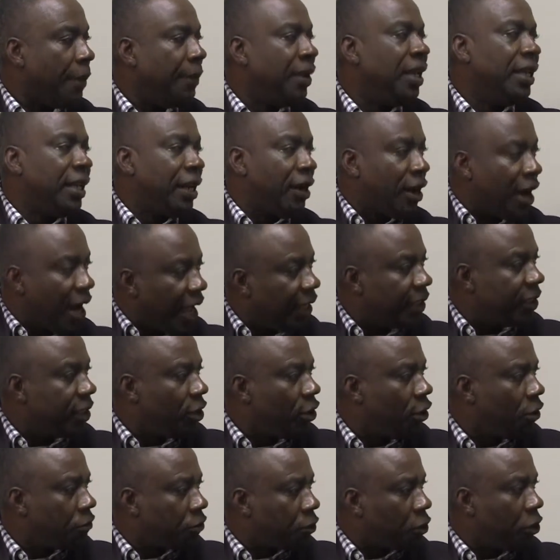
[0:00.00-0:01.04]
I mean, the
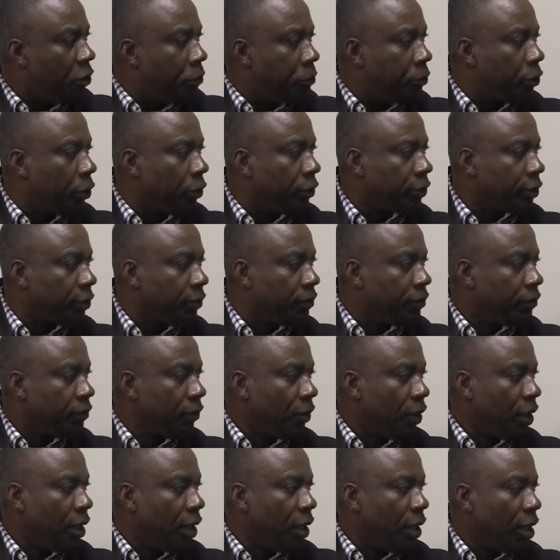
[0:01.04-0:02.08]
writing of scriptures.
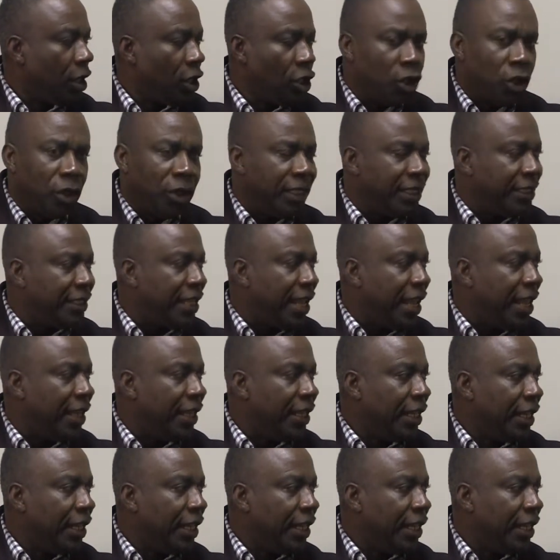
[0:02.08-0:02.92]
You understand?